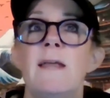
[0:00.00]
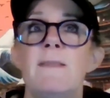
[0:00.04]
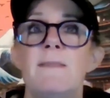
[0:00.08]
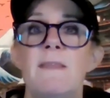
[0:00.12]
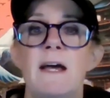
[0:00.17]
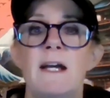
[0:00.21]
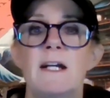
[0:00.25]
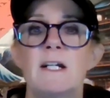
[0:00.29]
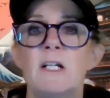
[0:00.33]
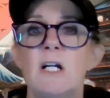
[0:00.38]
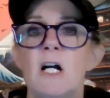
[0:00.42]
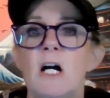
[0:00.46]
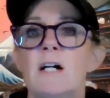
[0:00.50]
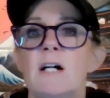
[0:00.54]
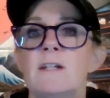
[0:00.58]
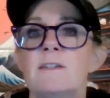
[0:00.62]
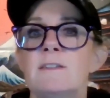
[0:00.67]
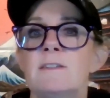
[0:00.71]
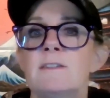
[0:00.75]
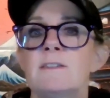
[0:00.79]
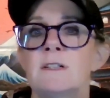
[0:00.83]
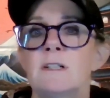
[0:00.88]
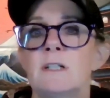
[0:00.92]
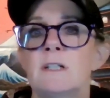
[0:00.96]
And that
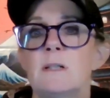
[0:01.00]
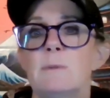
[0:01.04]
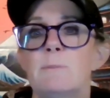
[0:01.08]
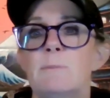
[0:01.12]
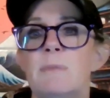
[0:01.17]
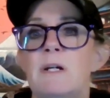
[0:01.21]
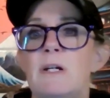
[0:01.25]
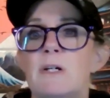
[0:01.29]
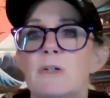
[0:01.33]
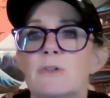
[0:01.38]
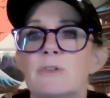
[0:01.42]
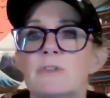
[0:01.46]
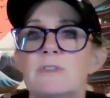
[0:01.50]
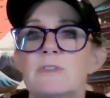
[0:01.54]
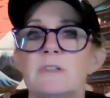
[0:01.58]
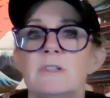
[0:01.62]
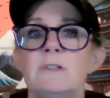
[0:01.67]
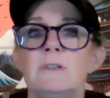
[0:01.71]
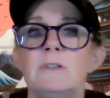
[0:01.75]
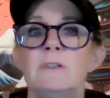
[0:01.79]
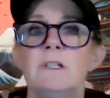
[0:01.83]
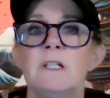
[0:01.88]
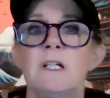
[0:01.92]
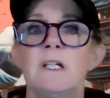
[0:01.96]
constant
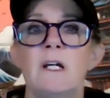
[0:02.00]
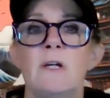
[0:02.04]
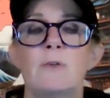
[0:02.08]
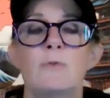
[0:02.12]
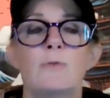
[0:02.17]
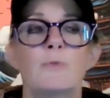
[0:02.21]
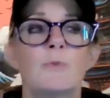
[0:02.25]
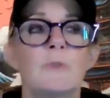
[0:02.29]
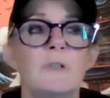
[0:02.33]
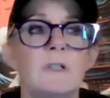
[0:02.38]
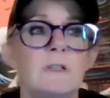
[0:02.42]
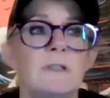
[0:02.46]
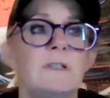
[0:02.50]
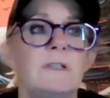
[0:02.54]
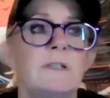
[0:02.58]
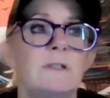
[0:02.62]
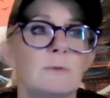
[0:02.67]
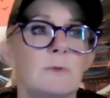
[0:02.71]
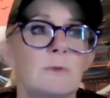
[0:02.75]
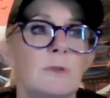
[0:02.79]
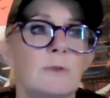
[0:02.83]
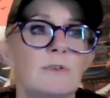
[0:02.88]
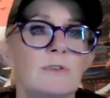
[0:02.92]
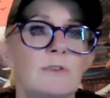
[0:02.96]
comparison can really
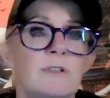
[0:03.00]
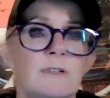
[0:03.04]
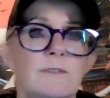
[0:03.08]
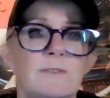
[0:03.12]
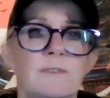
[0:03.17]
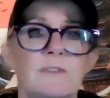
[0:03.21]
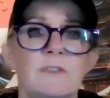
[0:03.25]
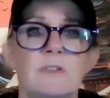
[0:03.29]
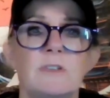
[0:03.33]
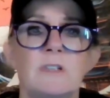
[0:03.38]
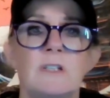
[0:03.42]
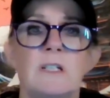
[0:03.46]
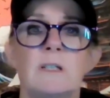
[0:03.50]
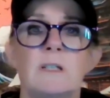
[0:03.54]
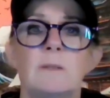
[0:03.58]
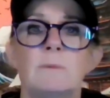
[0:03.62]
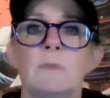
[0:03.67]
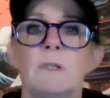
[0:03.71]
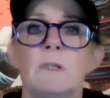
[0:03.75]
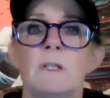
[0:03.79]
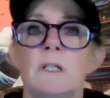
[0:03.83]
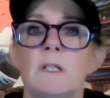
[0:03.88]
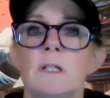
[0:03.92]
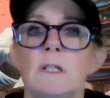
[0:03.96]
erode
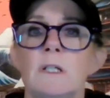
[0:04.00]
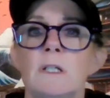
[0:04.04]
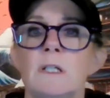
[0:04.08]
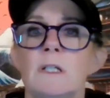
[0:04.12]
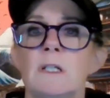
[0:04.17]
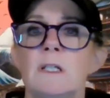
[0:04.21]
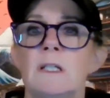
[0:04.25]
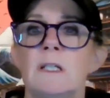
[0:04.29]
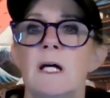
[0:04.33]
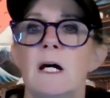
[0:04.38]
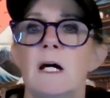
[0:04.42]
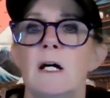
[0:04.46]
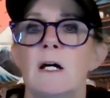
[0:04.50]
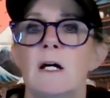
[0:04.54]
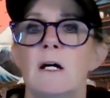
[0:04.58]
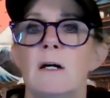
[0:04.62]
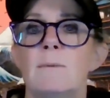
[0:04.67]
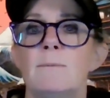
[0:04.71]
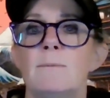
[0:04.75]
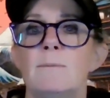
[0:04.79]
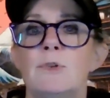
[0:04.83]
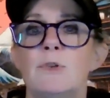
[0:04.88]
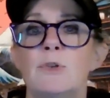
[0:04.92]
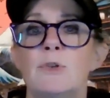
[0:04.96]
self-esteem.
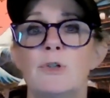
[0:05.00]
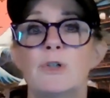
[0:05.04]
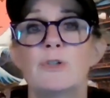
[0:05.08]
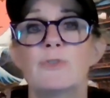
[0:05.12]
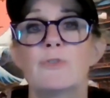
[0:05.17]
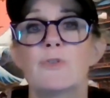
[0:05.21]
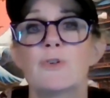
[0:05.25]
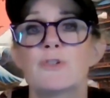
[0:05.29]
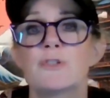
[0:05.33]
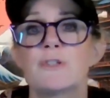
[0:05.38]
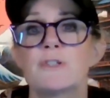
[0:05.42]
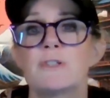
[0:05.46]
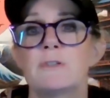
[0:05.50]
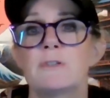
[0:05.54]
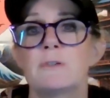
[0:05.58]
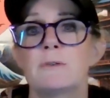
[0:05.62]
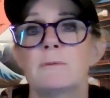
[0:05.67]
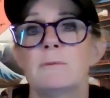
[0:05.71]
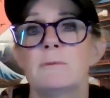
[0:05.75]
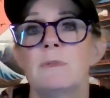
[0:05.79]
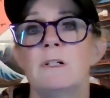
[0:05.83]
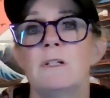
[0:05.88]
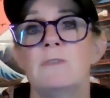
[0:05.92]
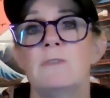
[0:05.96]
Neurodivergent
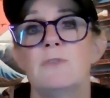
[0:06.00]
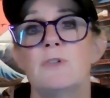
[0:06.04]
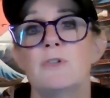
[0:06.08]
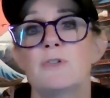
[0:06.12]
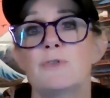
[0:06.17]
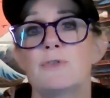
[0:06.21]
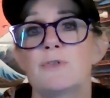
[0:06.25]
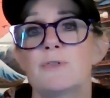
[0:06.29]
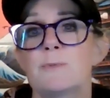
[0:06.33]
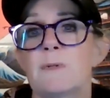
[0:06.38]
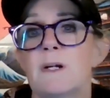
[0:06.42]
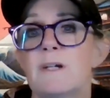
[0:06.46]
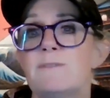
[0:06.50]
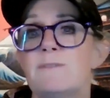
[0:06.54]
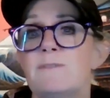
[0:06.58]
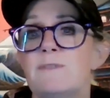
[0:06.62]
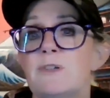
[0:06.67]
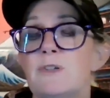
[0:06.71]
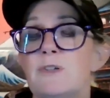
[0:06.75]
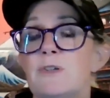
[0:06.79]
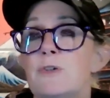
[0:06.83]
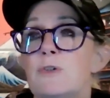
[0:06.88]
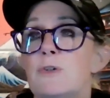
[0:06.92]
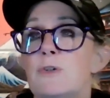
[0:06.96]
individuals might
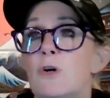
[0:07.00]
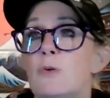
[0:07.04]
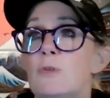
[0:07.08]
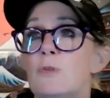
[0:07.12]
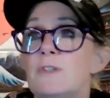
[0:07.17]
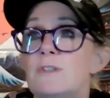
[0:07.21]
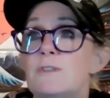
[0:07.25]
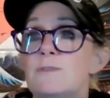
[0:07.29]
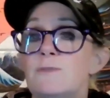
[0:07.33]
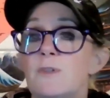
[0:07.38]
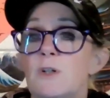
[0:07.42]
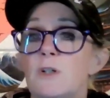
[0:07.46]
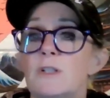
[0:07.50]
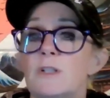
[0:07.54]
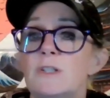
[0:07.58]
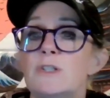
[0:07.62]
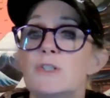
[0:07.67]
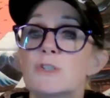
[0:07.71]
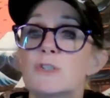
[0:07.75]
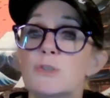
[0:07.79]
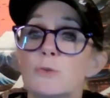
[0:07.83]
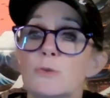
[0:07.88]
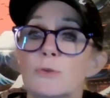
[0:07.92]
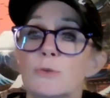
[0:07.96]
feel they're always
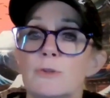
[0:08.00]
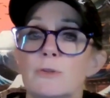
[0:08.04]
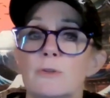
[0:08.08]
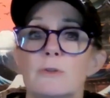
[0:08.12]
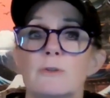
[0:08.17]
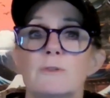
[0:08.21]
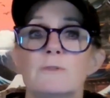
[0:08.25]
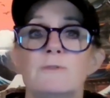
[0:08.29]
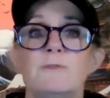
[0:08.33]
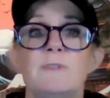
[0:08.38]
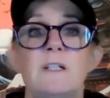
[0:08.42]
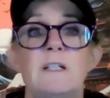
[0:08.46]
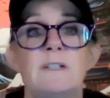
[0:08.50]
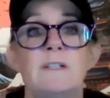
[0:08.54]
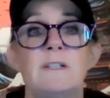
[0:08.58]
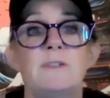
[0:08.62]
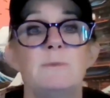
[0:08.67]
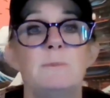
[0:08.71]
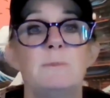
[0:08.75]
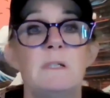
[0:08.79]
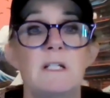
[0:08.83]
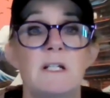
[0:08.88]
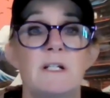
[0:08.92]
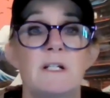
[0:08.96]
falling short or failing
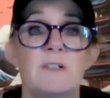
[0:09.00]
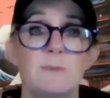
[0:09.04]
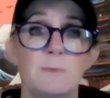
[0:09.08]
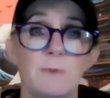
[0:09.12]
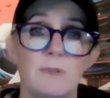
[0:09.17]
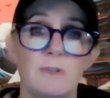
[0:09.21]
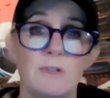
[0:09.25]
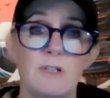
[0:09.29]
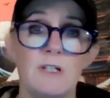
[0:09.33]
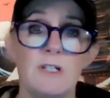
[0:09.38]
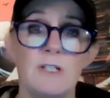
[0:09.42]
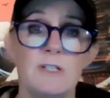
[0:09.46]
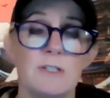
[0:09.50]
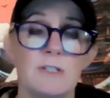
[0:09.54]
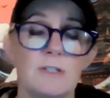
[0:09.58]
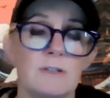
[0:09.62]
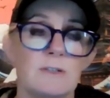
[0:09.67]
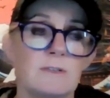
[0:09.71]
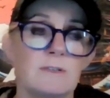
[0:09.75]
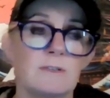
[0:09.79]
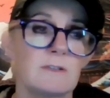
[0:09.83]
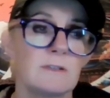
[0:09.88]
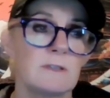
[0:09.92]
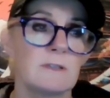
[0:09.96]
to meet
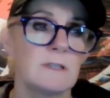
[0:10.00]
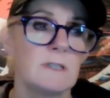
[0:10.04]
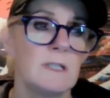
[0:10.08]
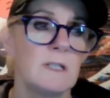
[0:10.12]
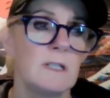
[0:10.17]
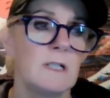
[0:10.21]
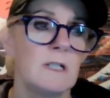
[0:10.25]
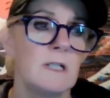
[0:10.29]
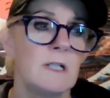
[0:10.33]
expectations.